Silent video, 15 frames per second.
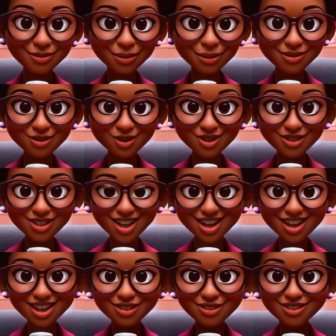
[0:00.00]
before the
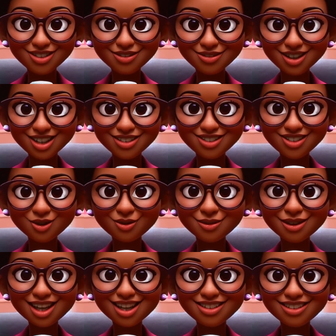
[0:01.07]
earth and fields were
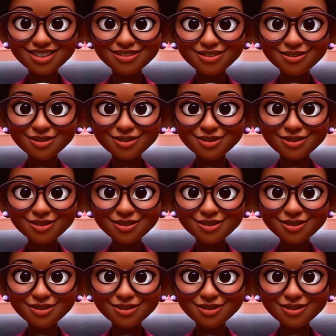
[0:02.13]
made,